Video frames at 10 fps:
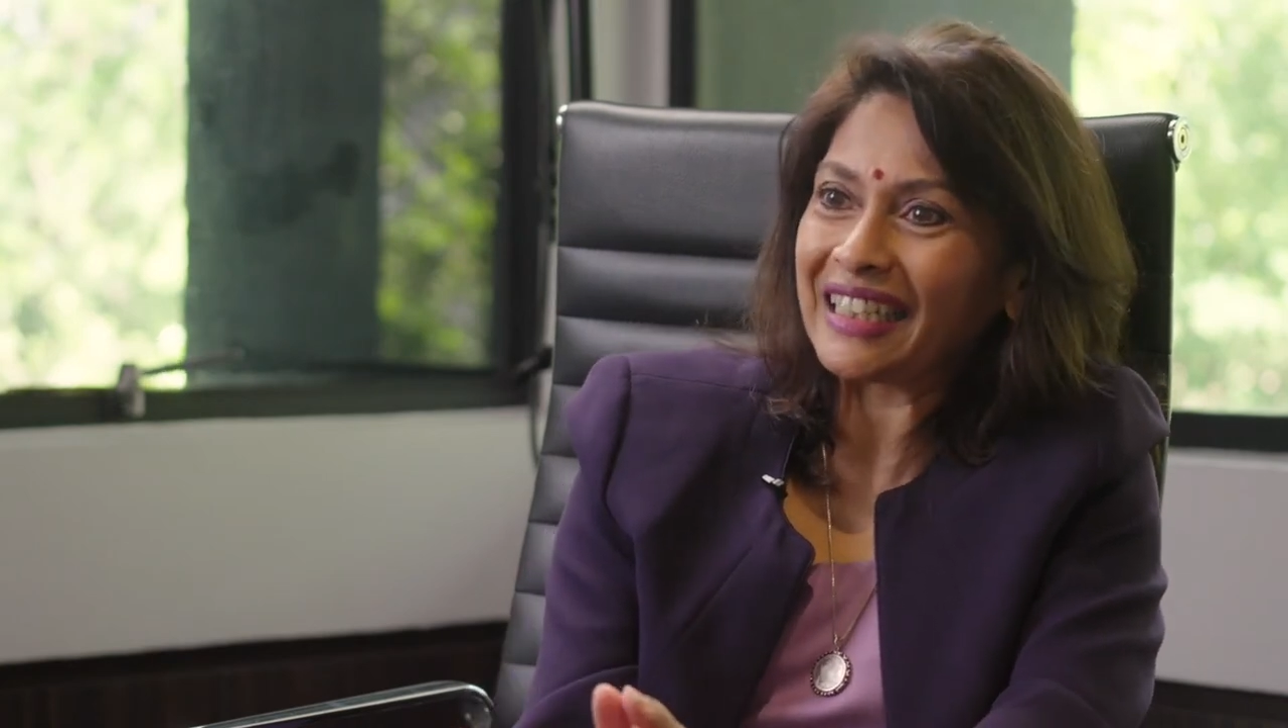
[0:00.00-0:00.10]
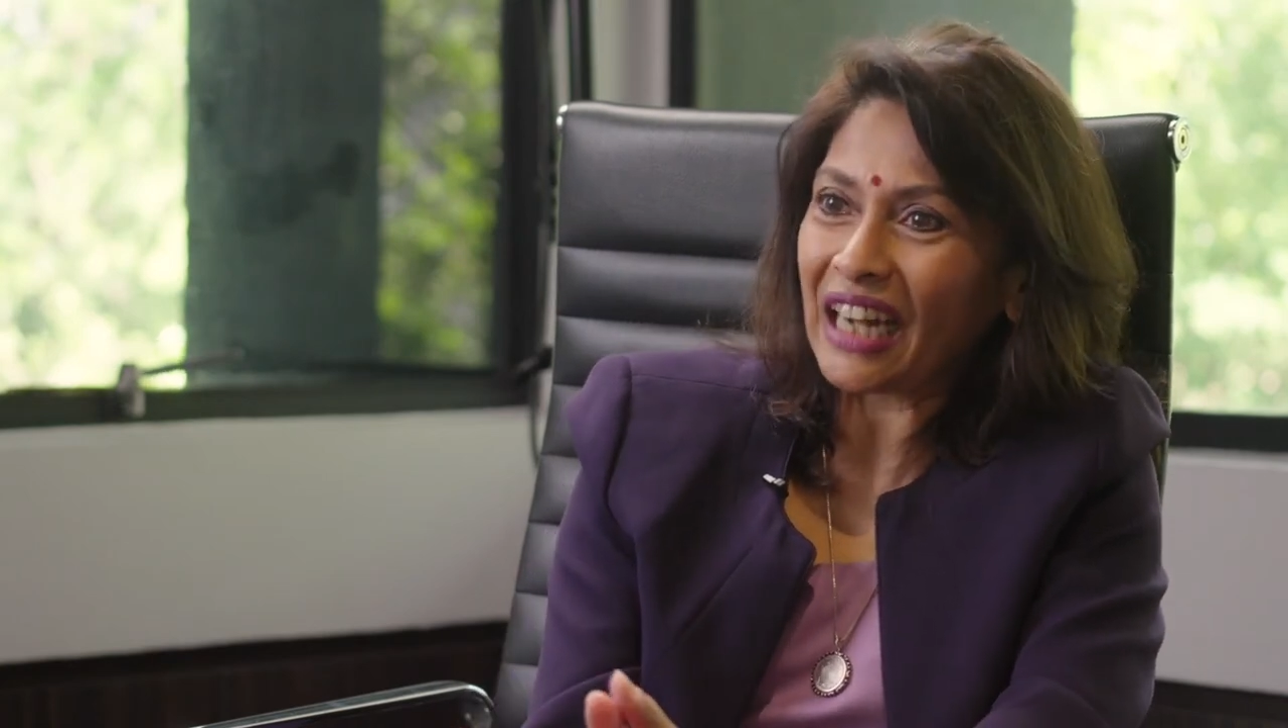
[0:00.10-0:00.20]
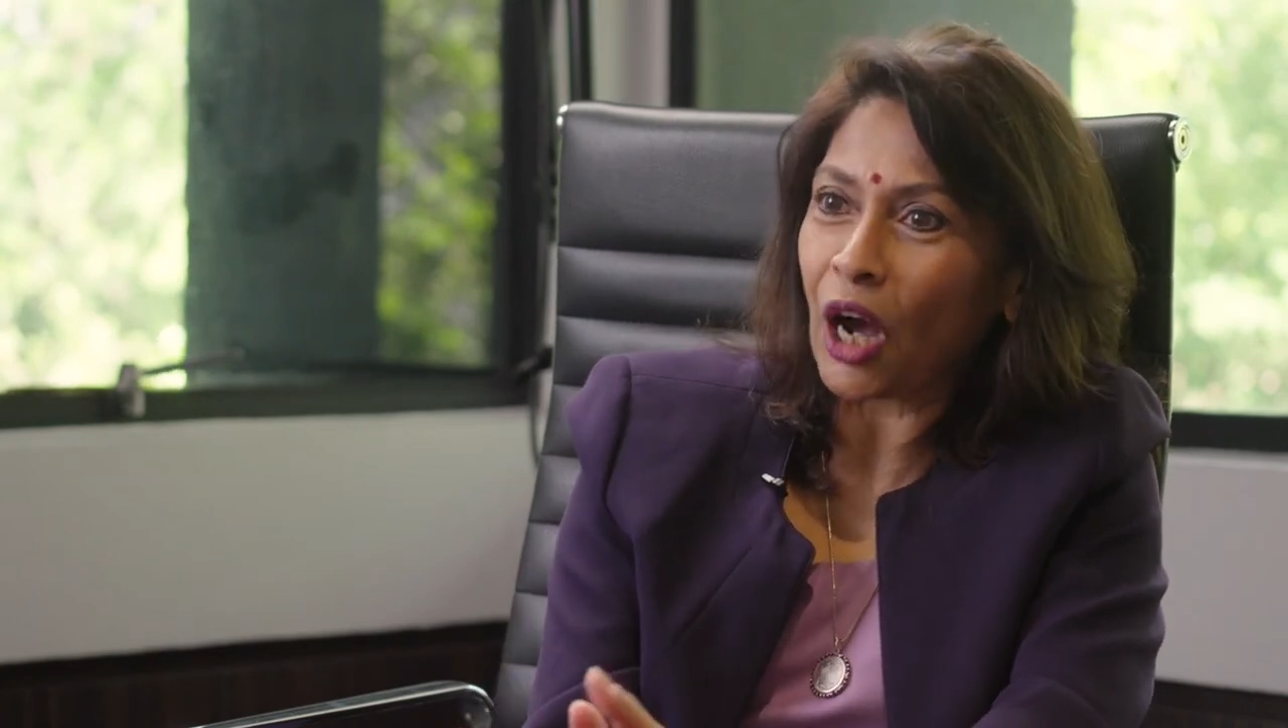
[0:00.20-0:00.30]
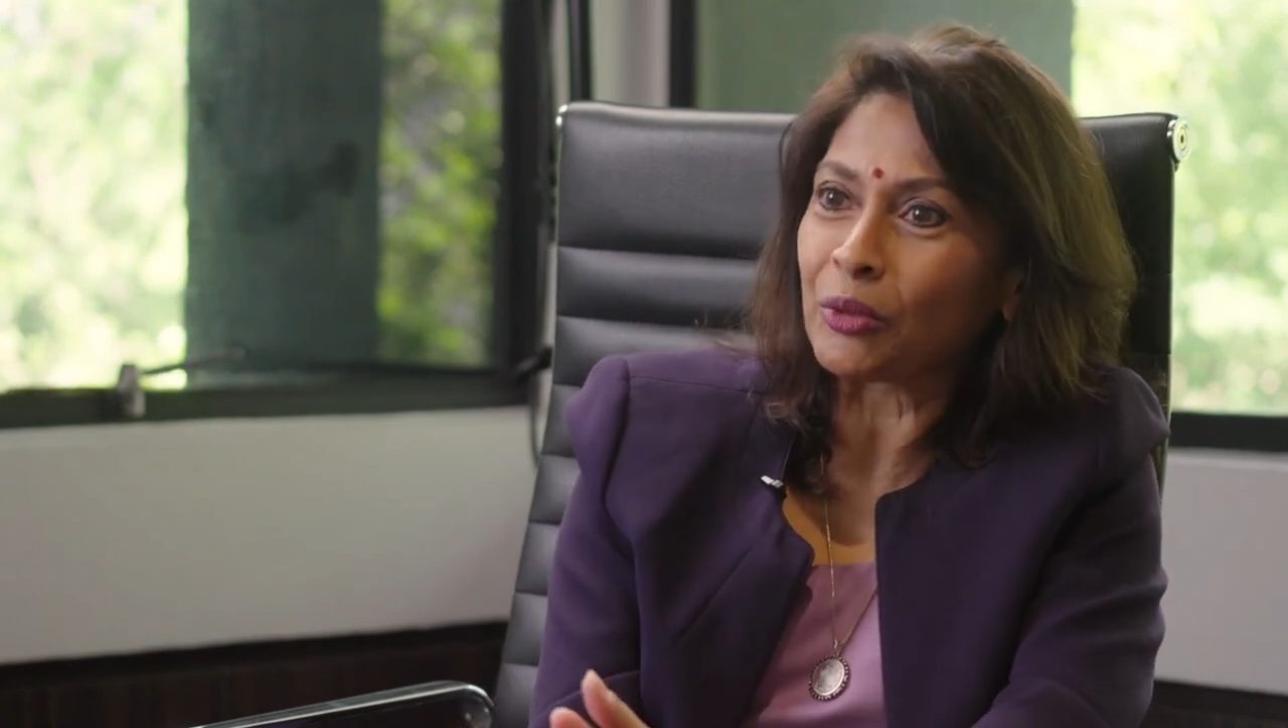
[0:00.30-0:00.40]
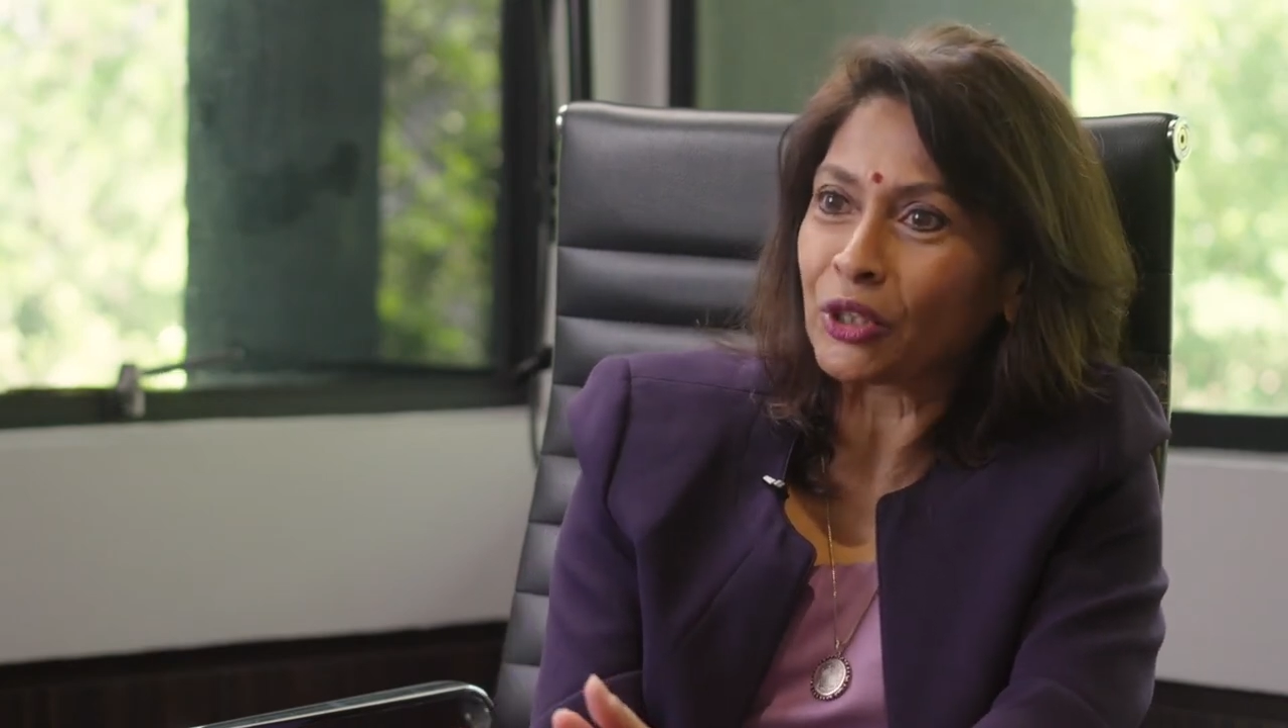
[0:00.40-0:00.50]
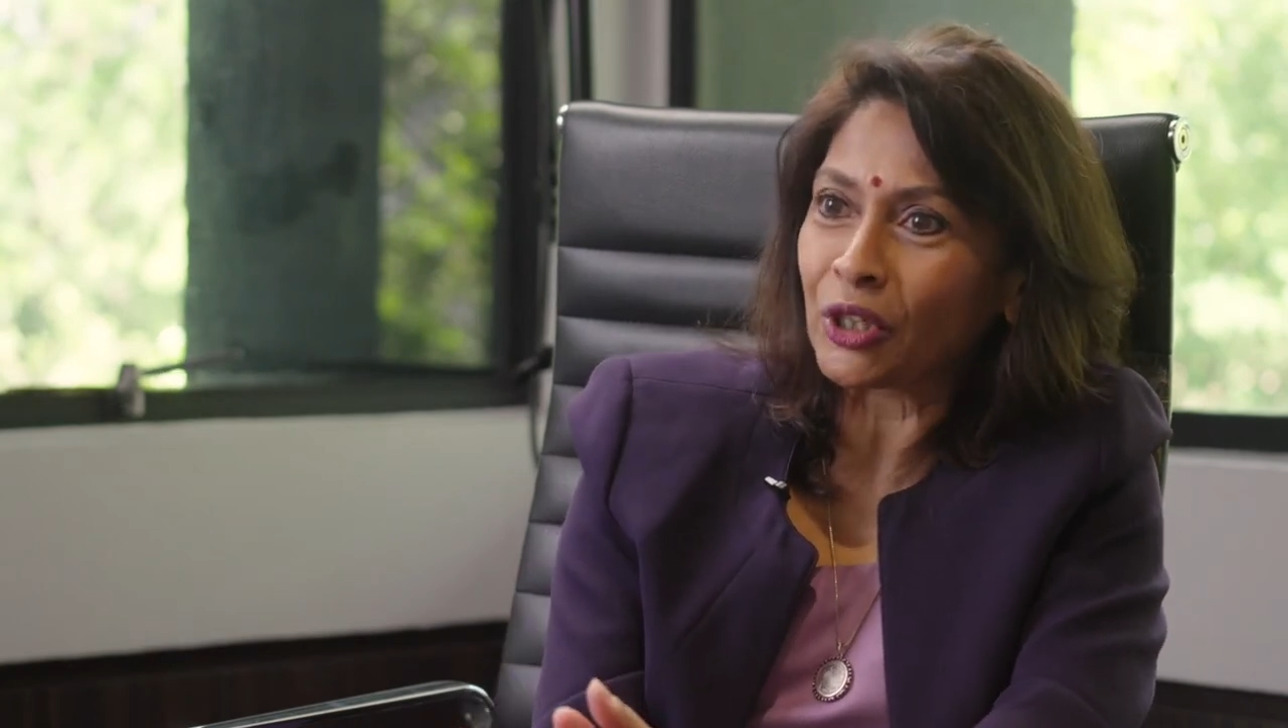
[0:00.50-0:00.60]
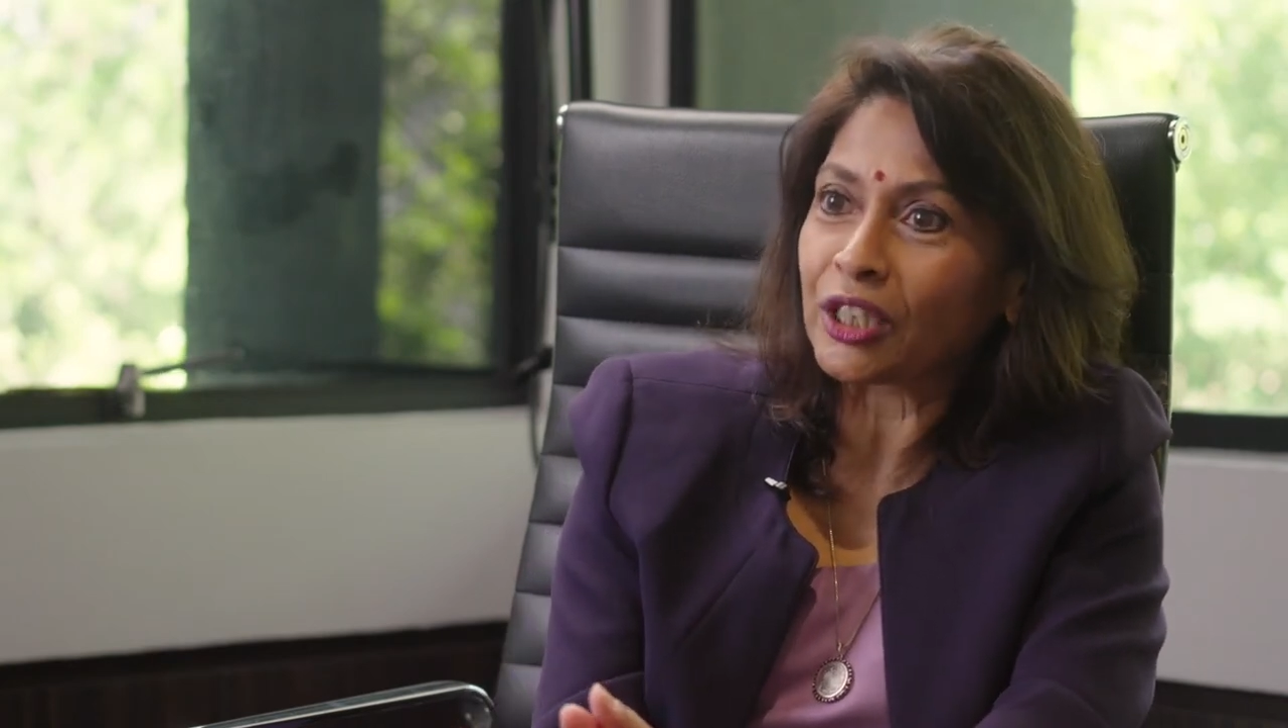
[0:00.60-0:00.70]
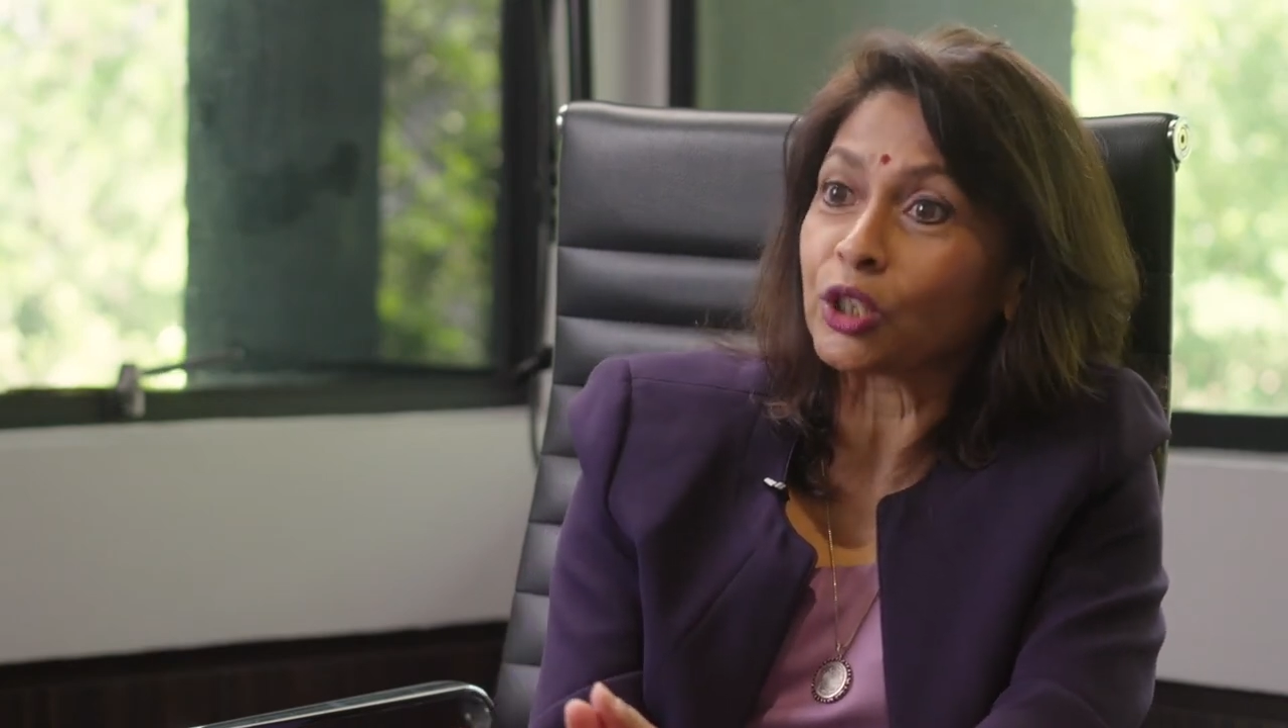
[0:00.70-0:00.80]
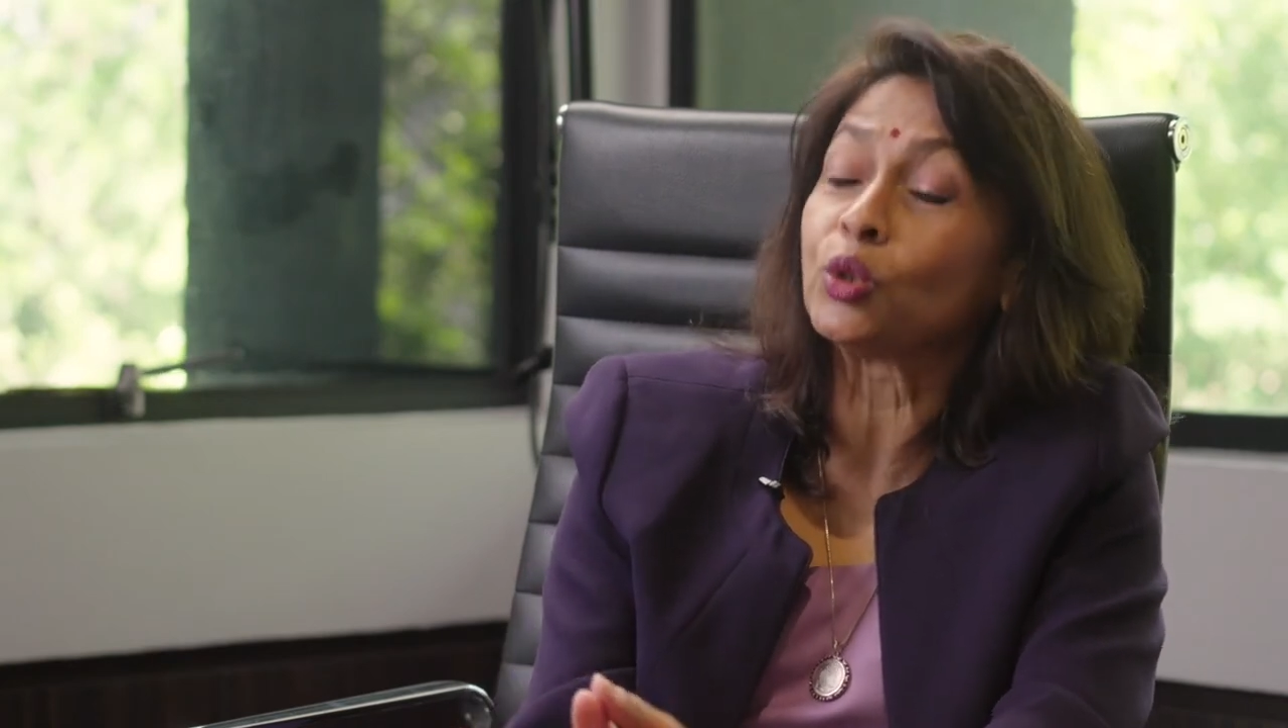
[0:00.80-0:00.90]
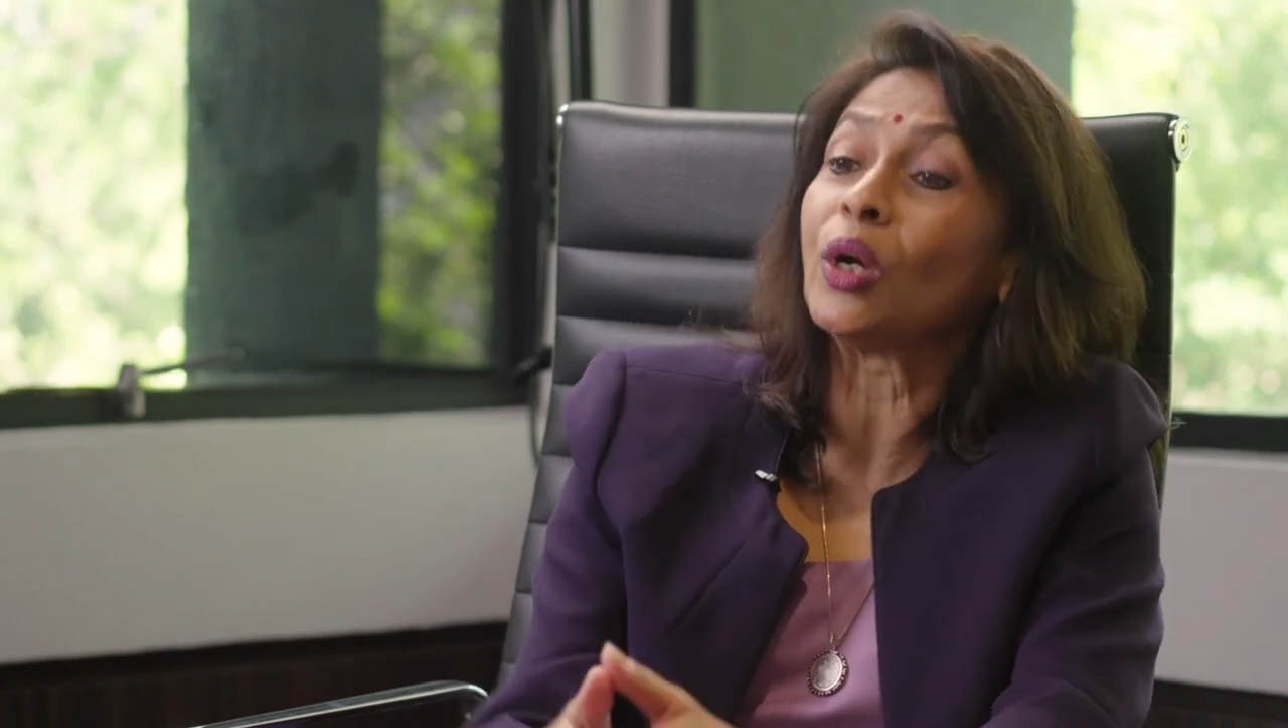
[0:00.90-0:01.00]
as an
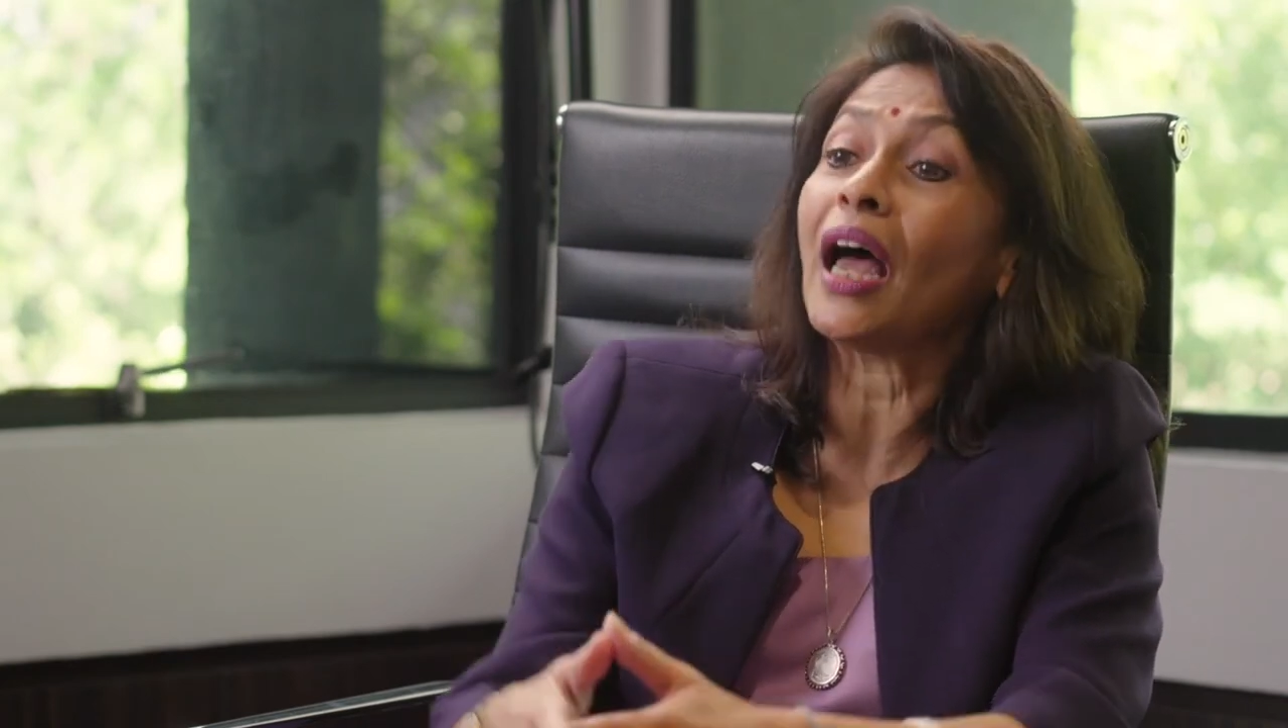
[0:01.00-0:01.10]
arbitrator to